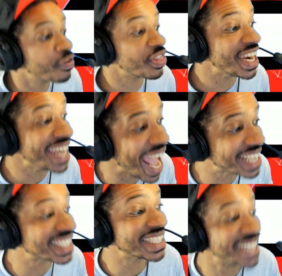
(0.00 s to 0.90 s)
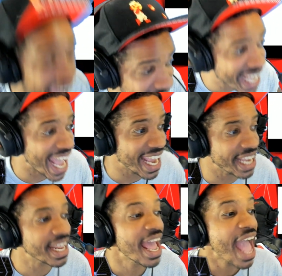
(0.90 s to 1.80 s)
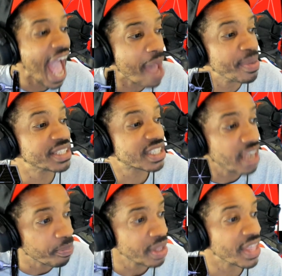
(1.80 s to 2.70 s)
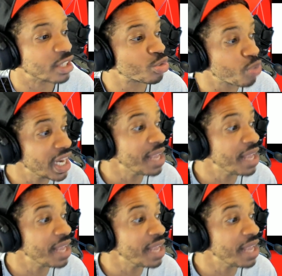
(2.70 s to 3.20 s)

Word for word: the next decade and be something that's really